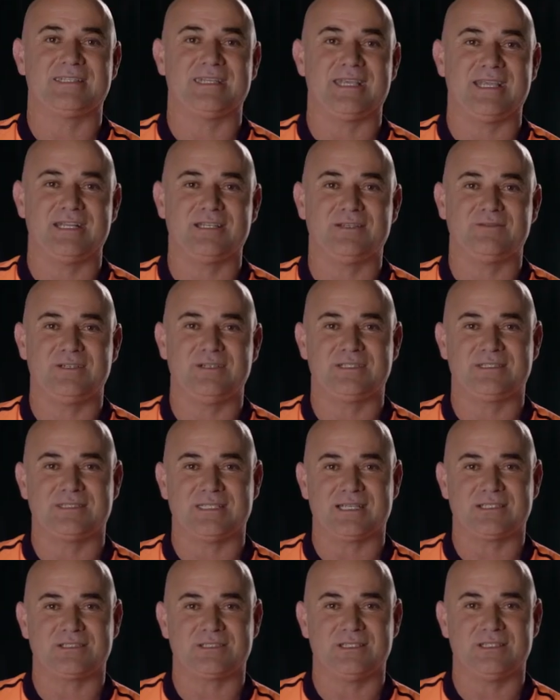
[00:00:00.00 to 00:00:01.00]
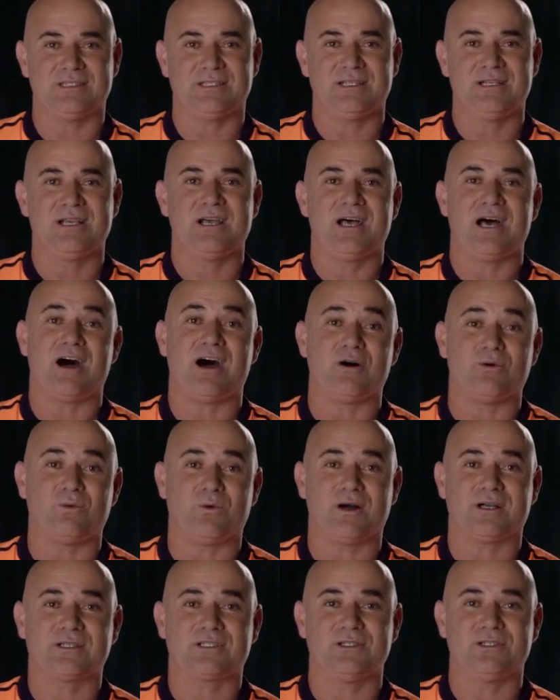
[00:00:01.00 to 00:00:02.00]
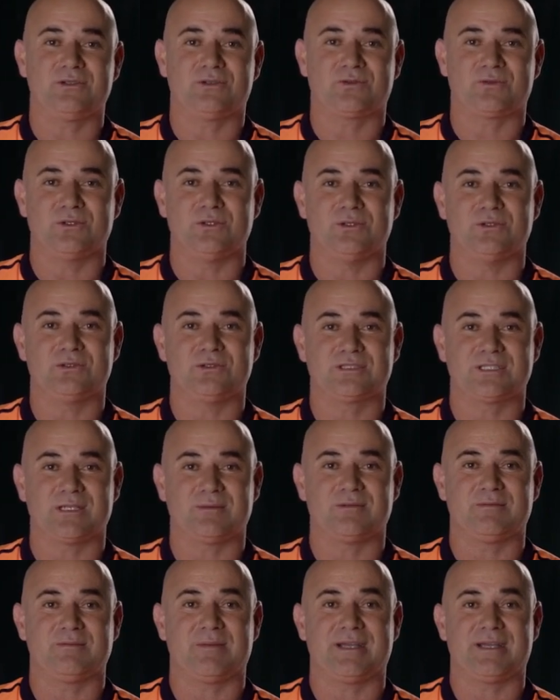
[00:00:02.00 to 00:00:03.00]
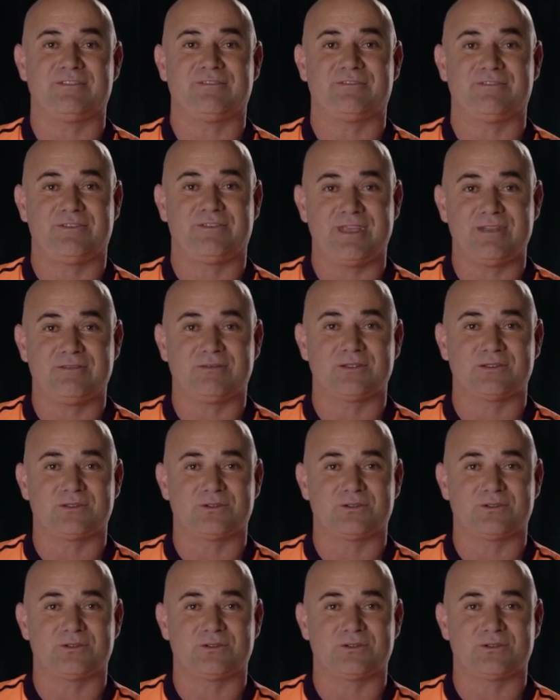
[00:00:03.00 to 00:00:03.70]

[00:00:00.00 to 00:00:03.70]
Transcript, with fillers: the end of each section, I'll walk you through some of my favorite